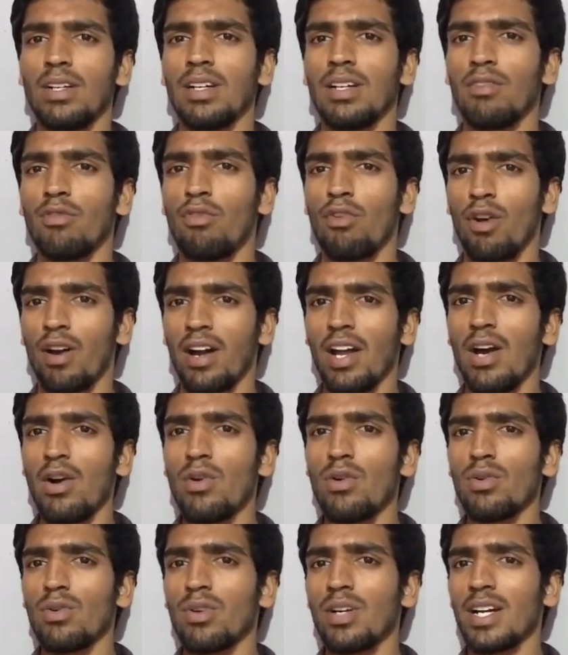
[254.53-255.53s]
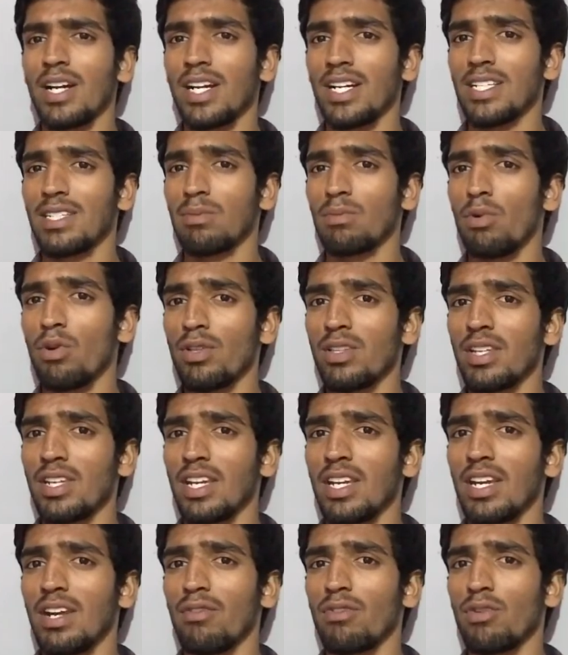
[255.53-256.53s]
for now it's more than
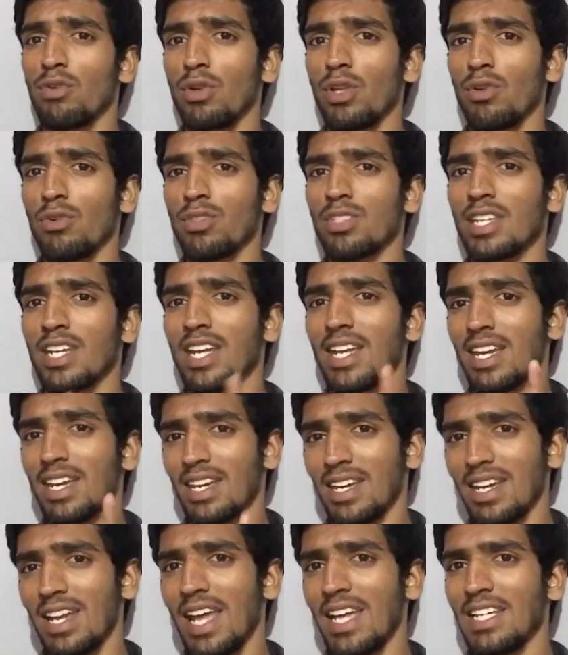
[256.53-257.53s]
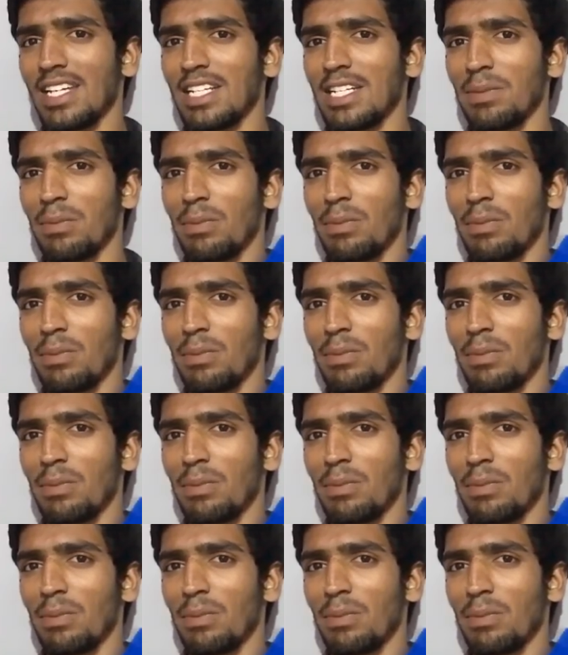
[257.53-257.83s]
enough to use Kirin 980